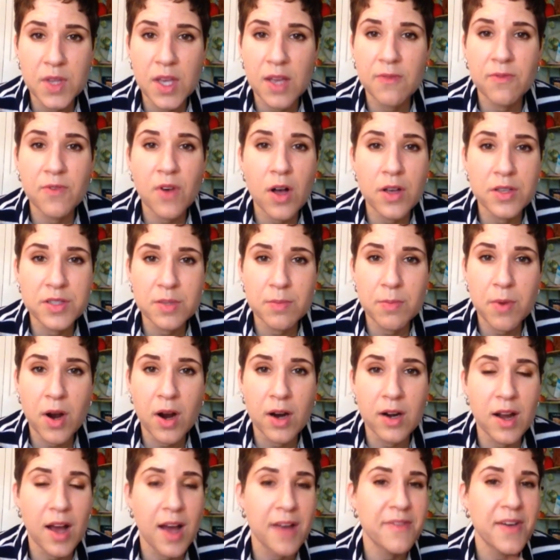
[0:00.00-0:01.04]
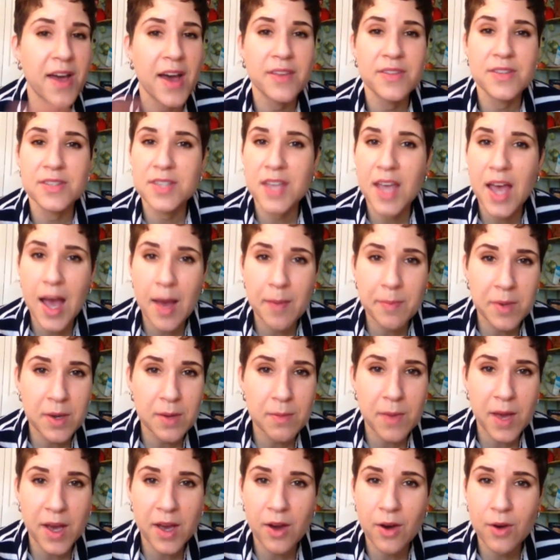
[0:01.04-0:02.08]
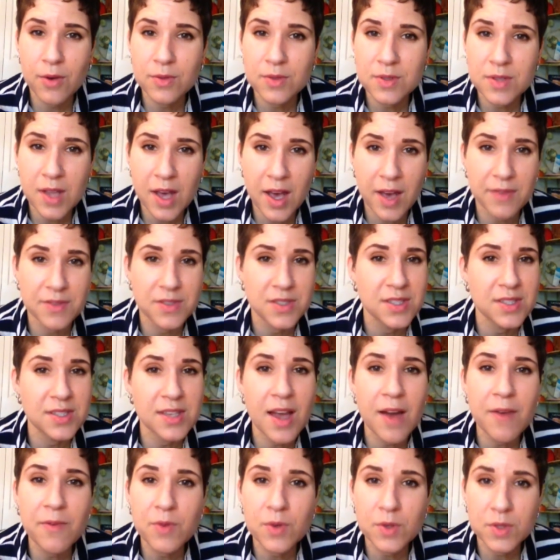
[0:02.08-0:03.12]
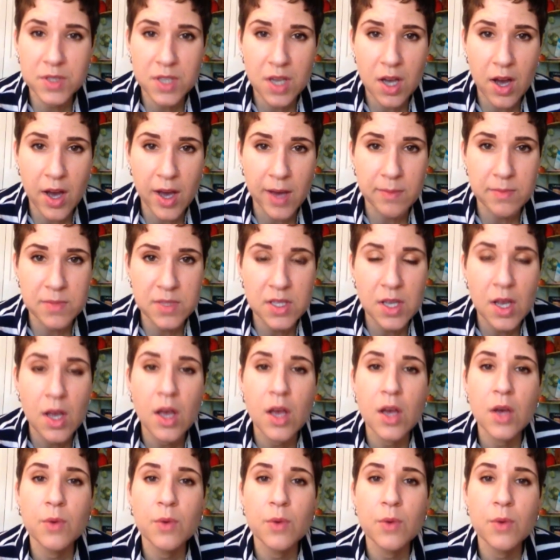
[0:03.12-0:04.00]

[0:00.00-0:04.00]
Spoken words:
It falls apart. I've had this happen in my own life several times.